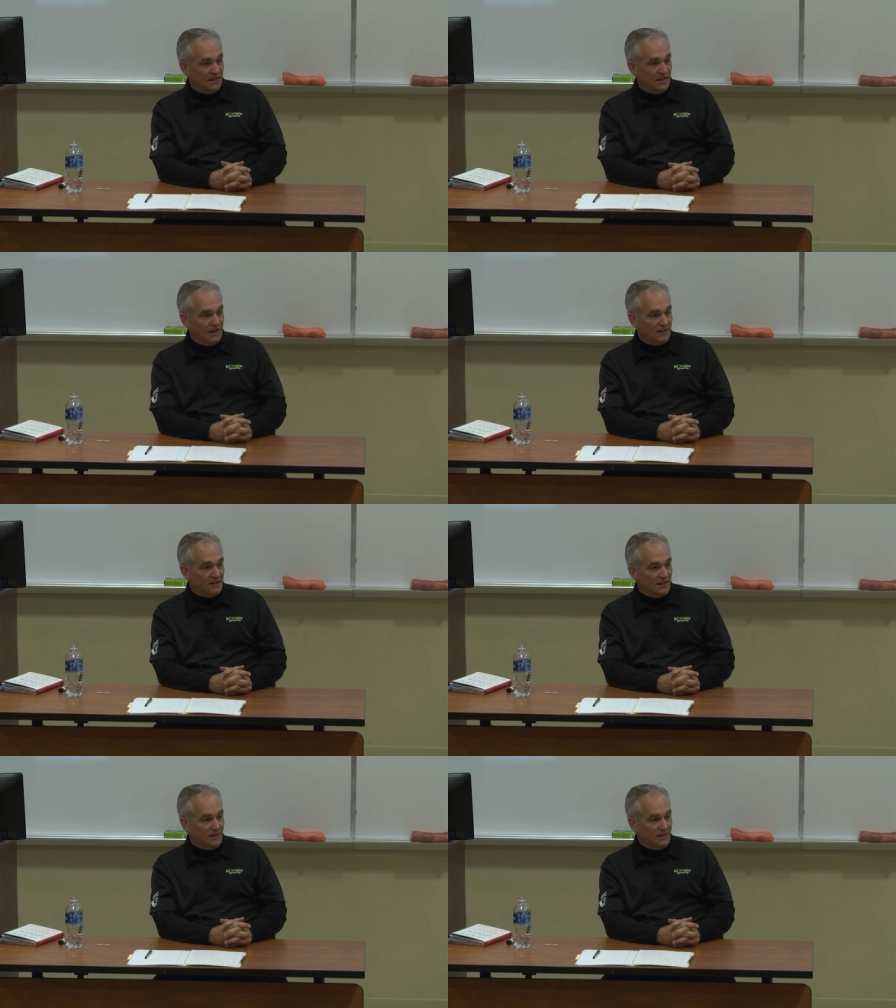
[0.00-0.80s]
and
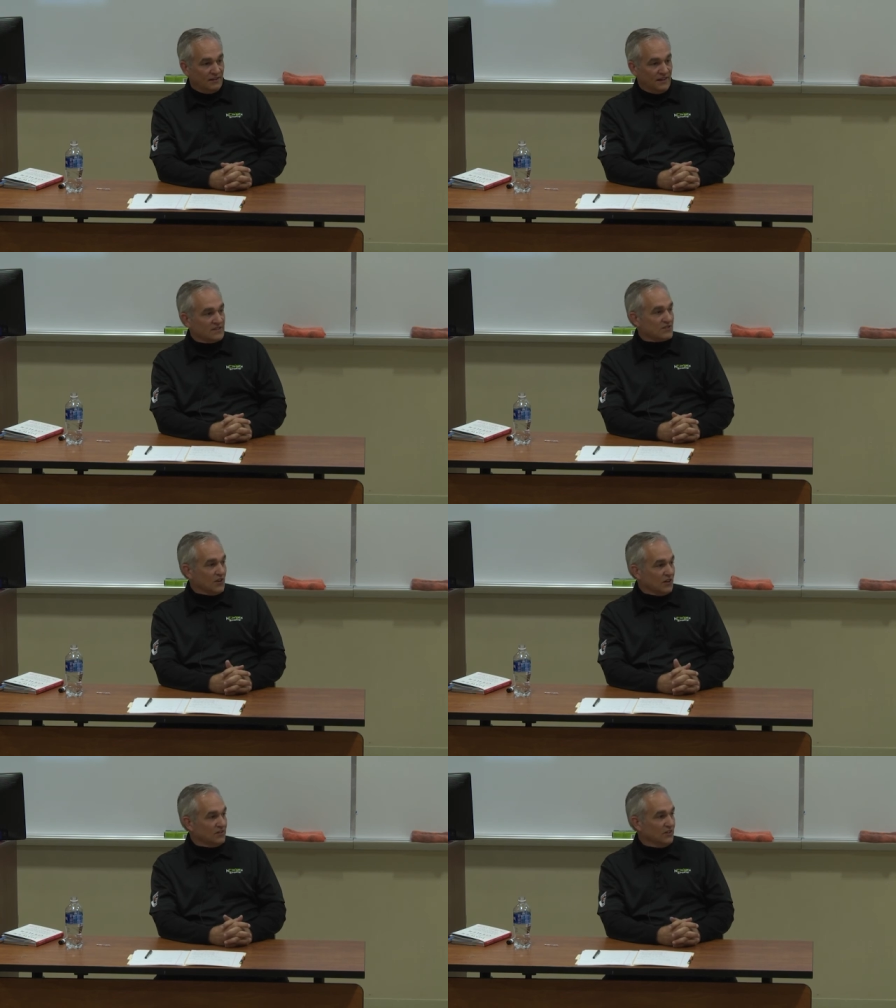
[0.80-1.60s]
uh, that
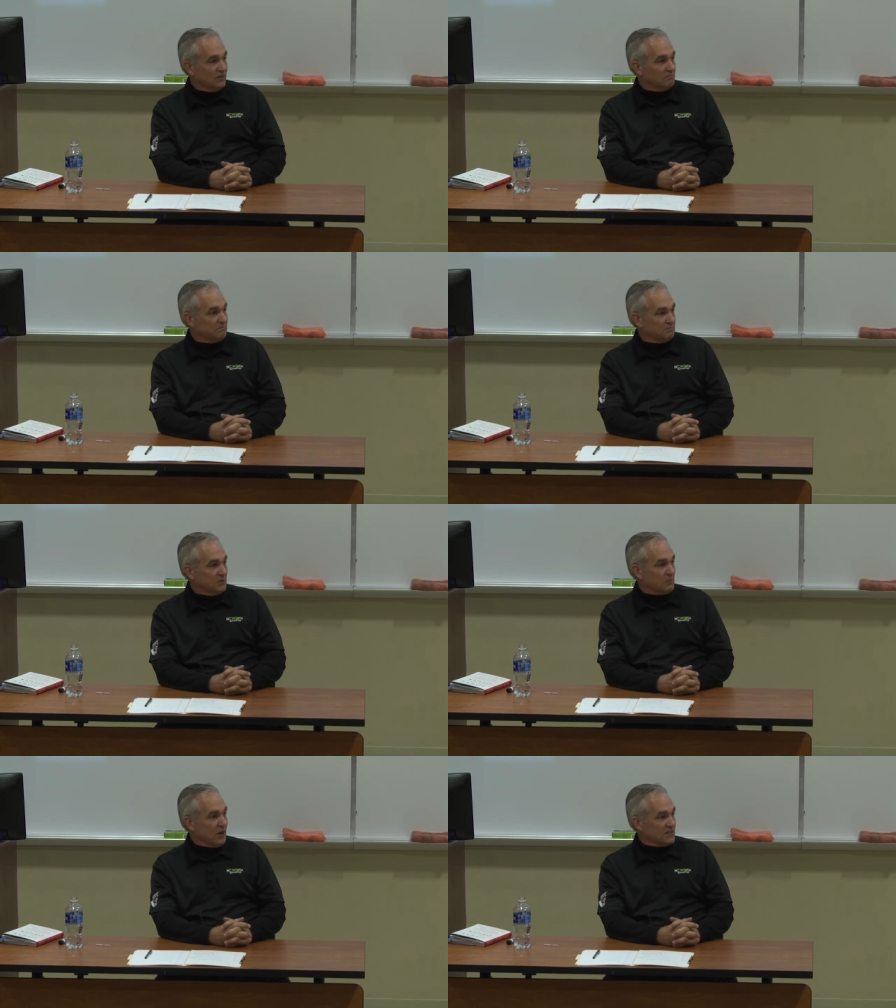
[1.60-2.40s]
started the
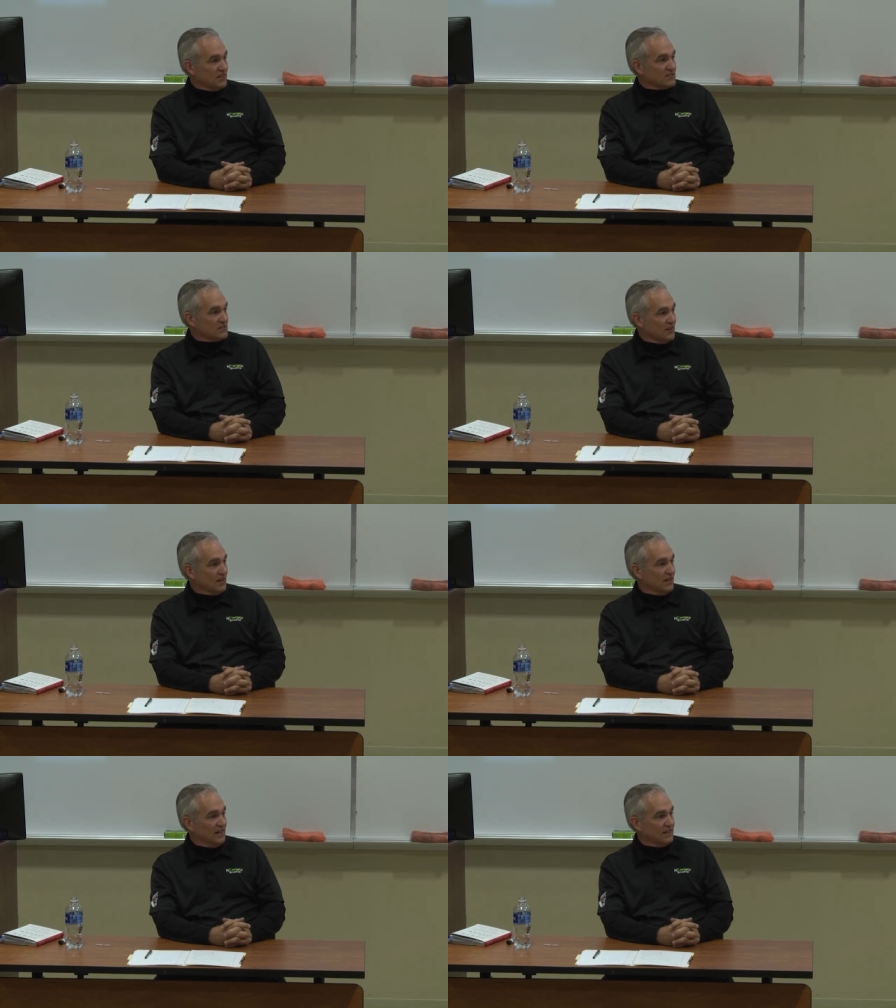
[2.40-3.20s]
the process. So
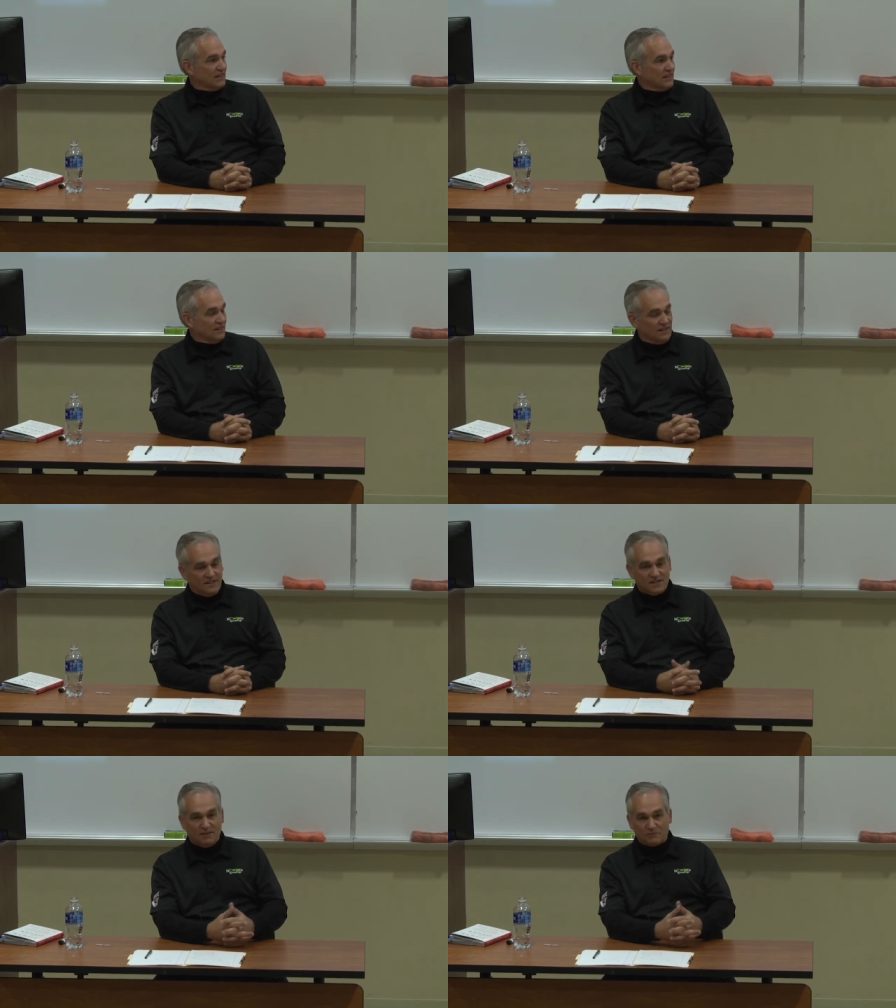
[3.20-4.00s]
I, I think uh,
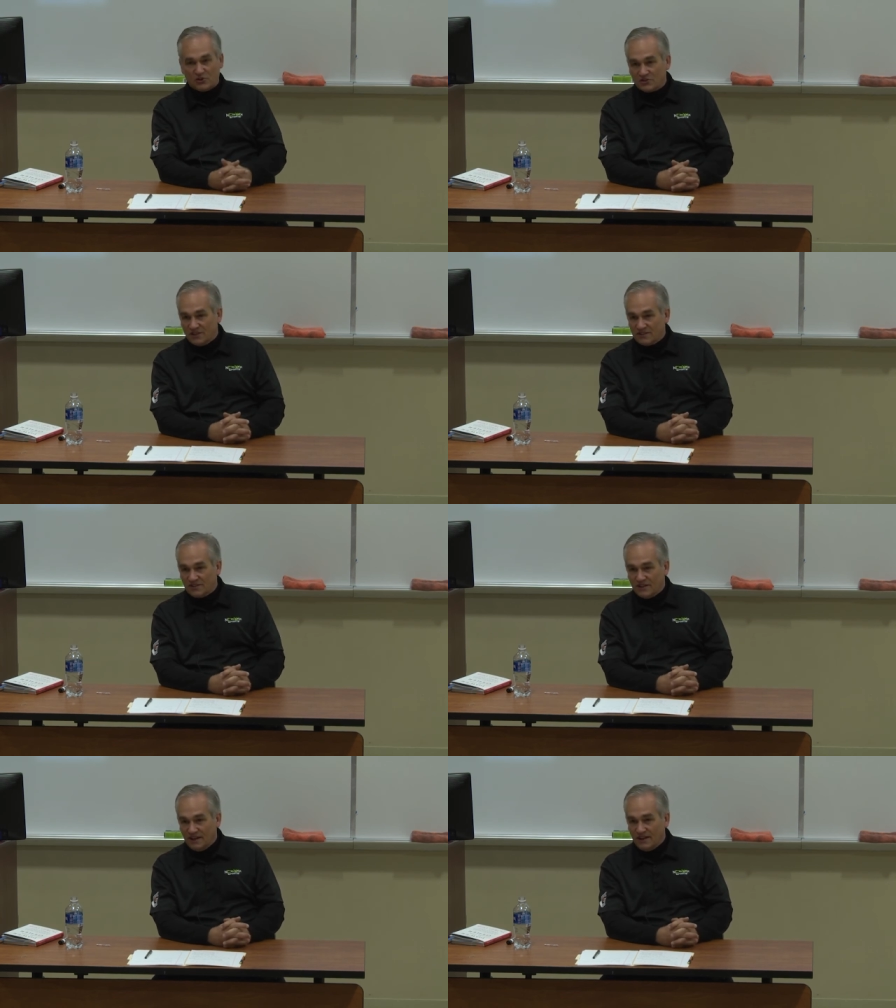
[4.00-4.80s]
I skipped church that
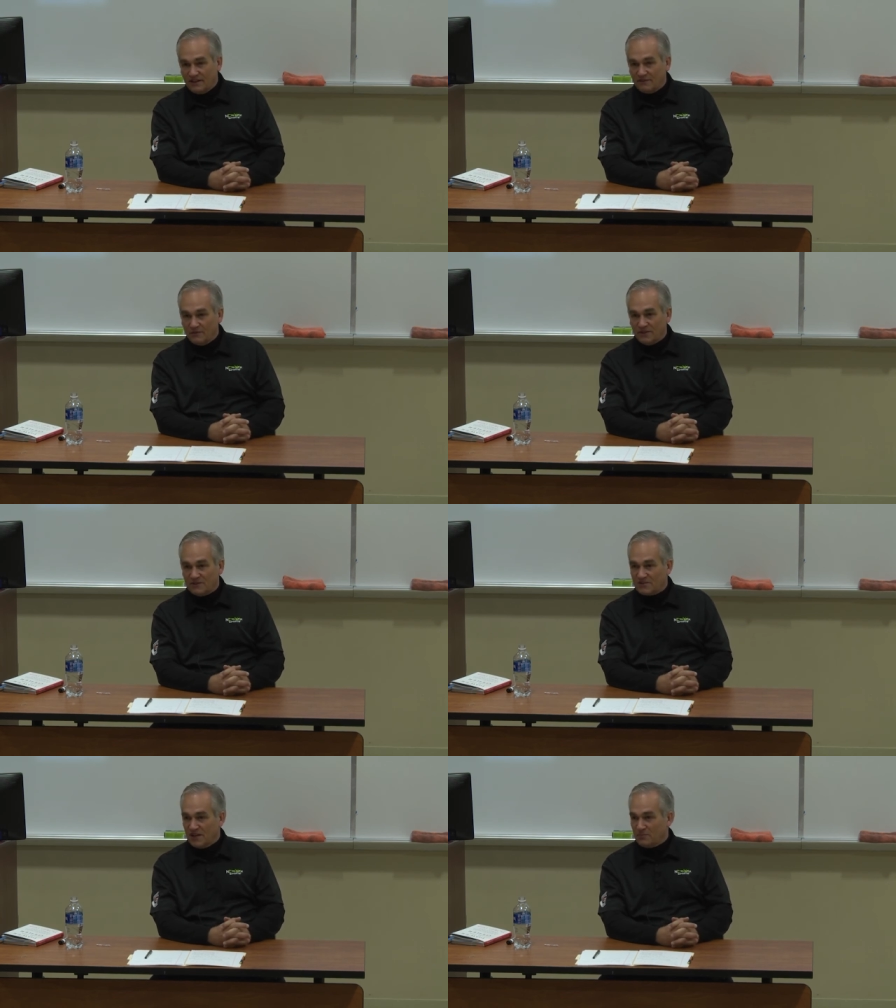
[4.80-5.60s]
Sunday and went
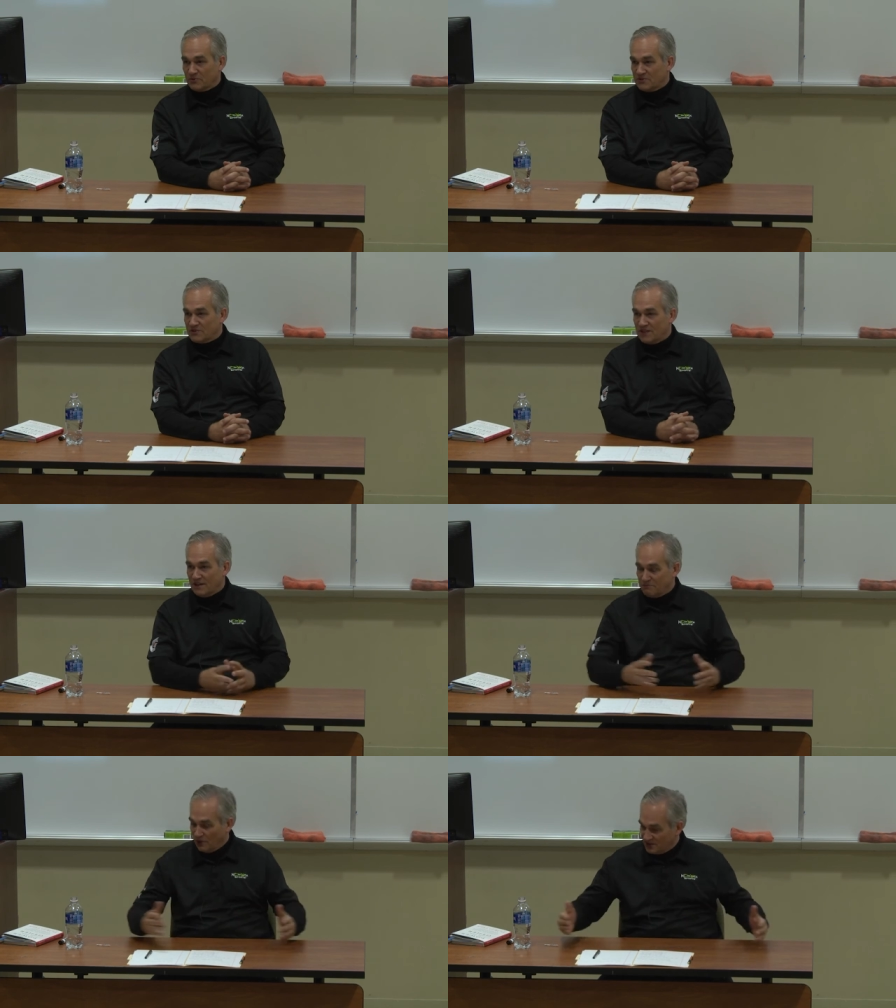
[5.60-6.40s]
to Staples
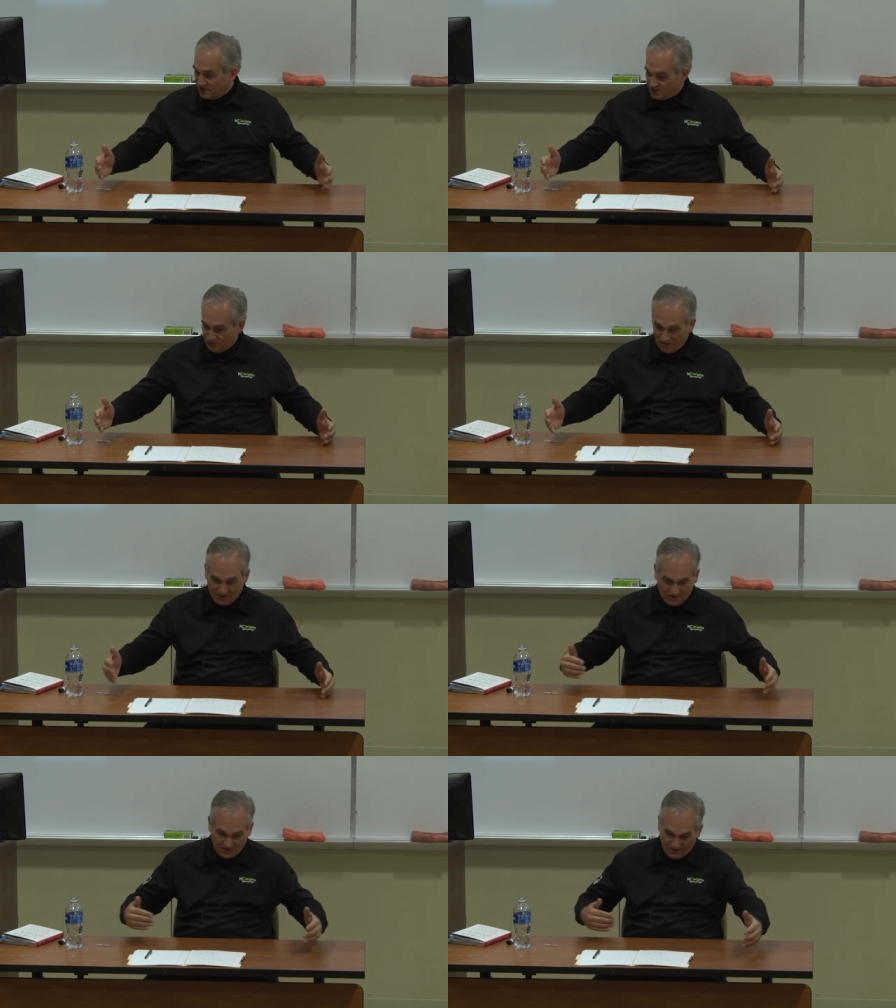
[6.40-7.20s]
instead and bought this
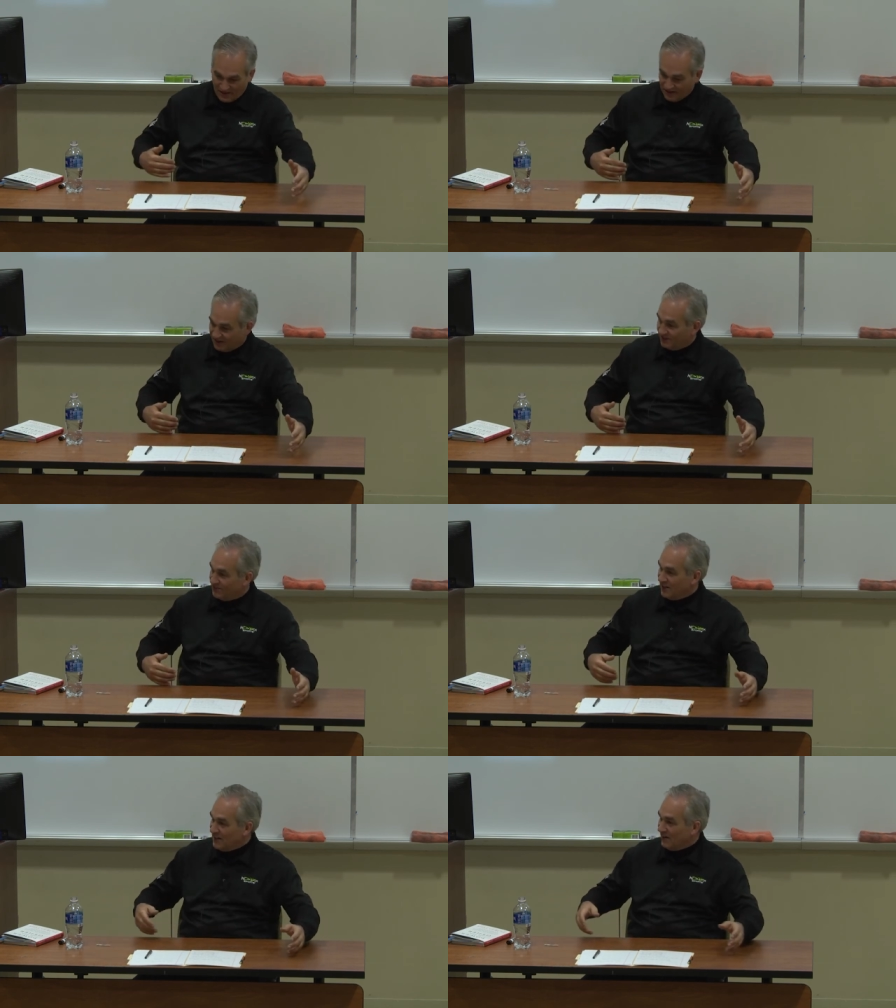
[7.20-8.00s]
grid thing and
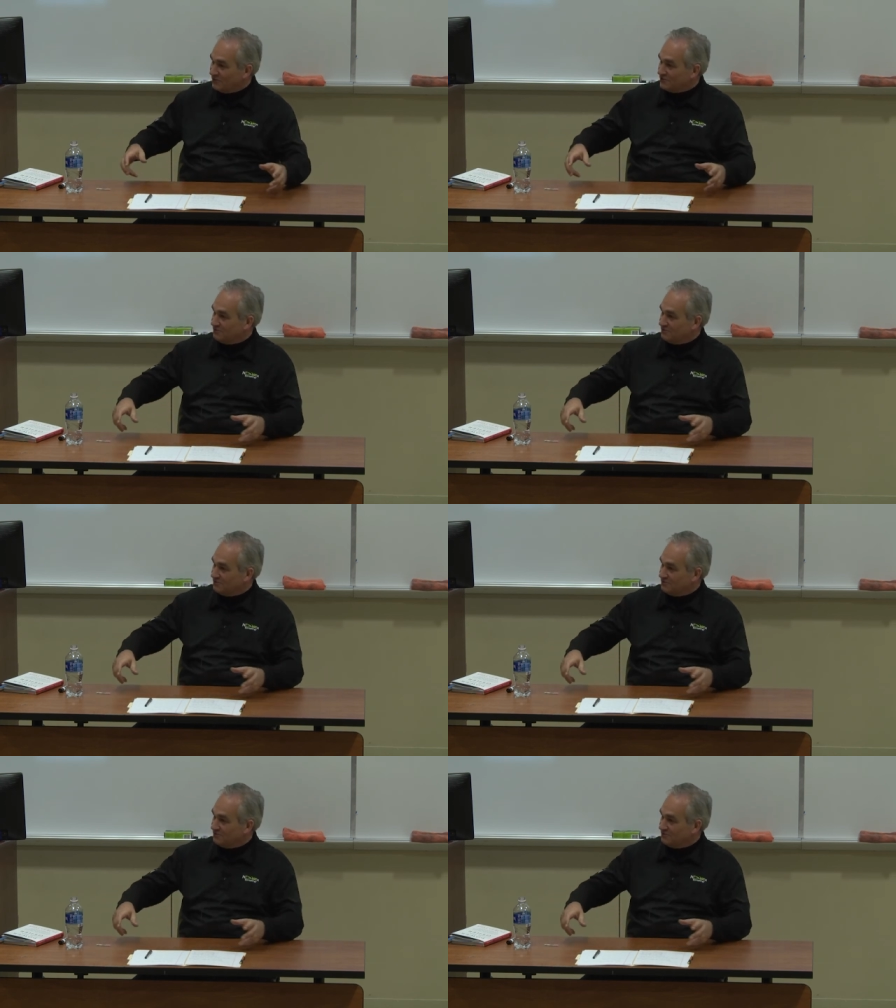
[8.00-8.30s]
laid out